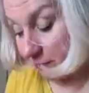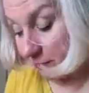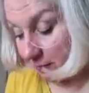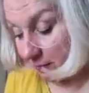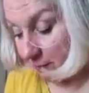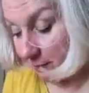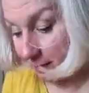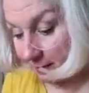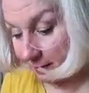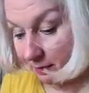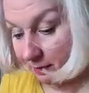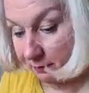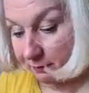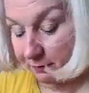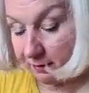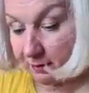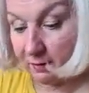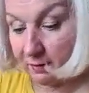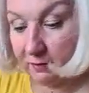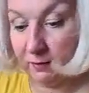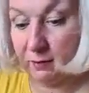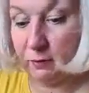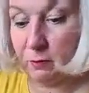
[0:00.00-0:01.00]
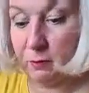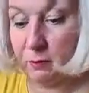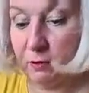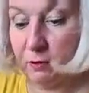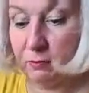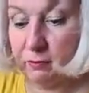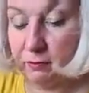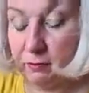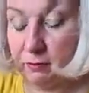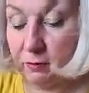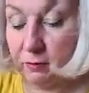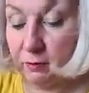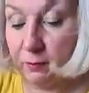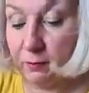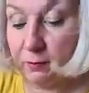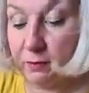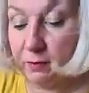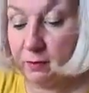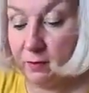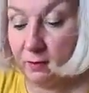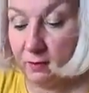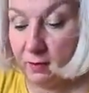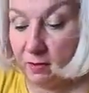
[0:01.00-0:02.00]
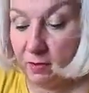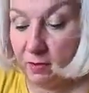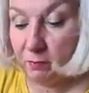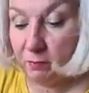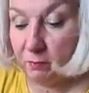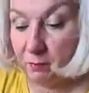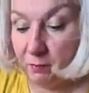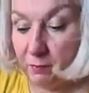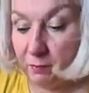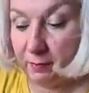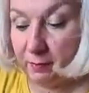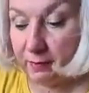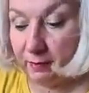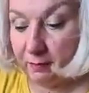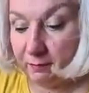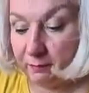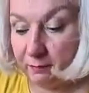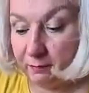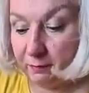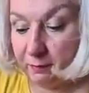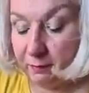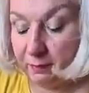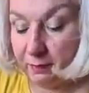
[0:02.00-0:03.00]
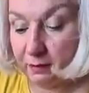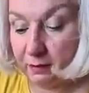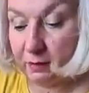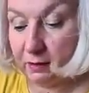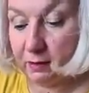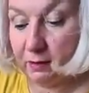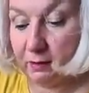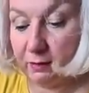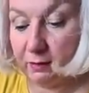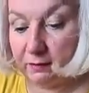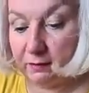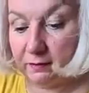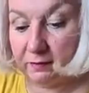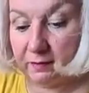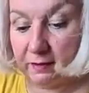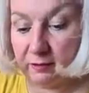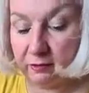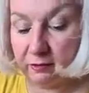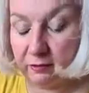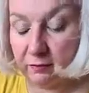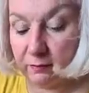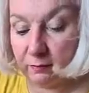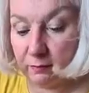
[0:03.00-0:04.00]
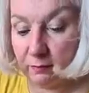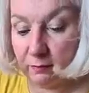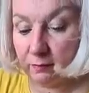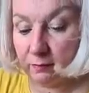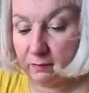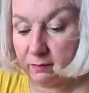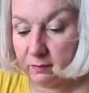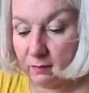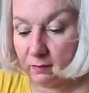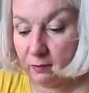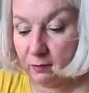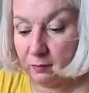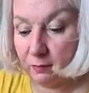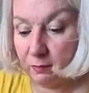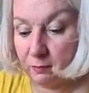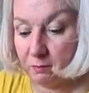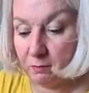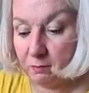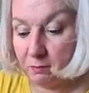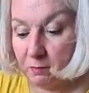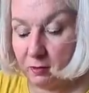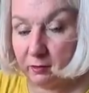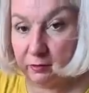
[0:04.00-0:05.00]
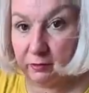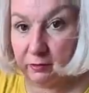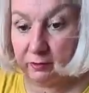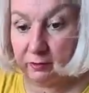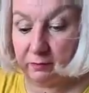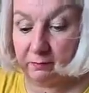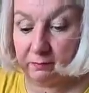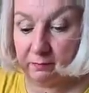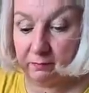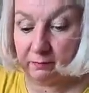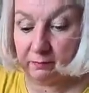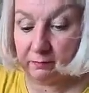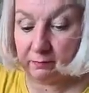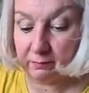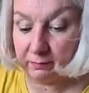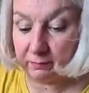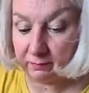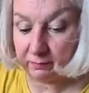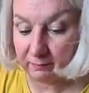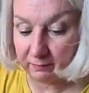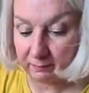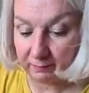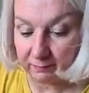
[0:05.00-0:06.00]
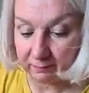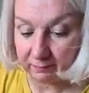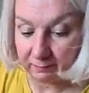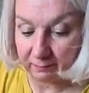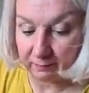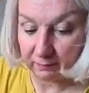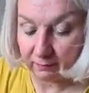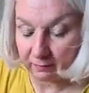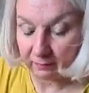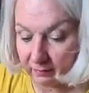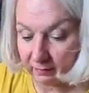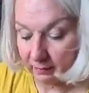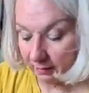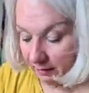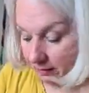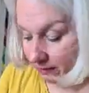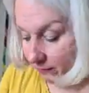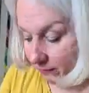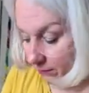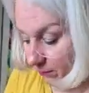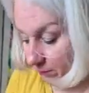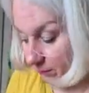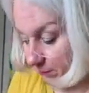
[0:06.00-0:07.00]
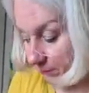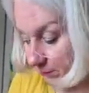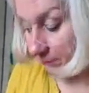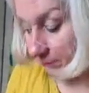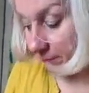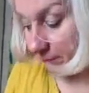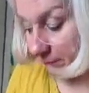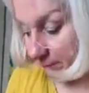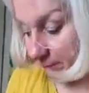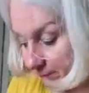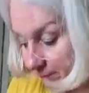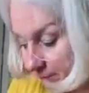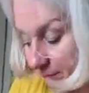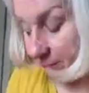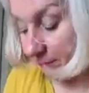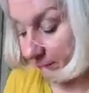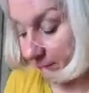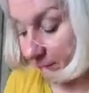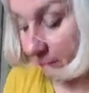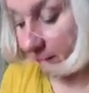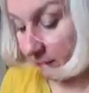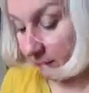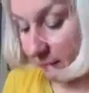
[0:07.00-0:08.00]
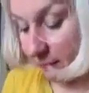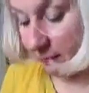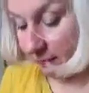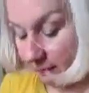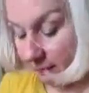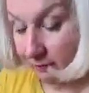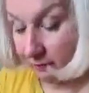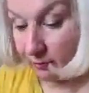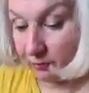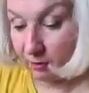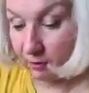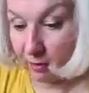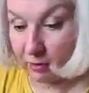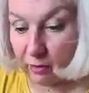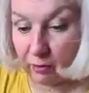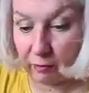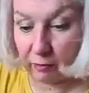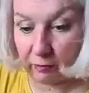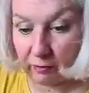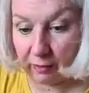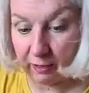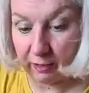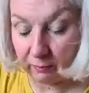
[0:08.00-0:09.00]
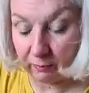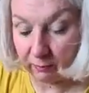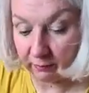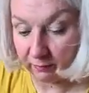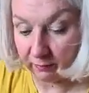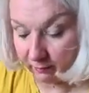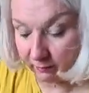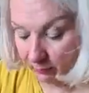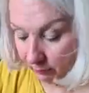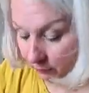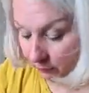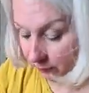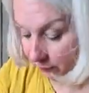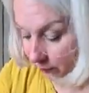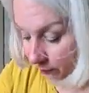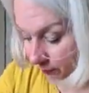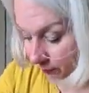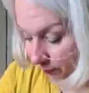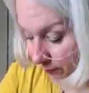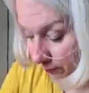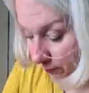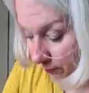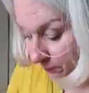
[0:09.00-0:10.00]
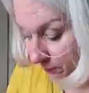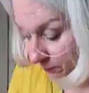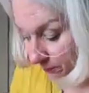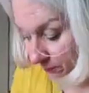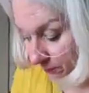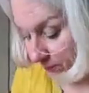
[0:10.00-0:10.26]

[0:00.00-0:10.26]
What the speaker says: feminine, obviously, because it's quite floral, but with the colours, they just look so modern. I love them. That's a dark grey with silver foil.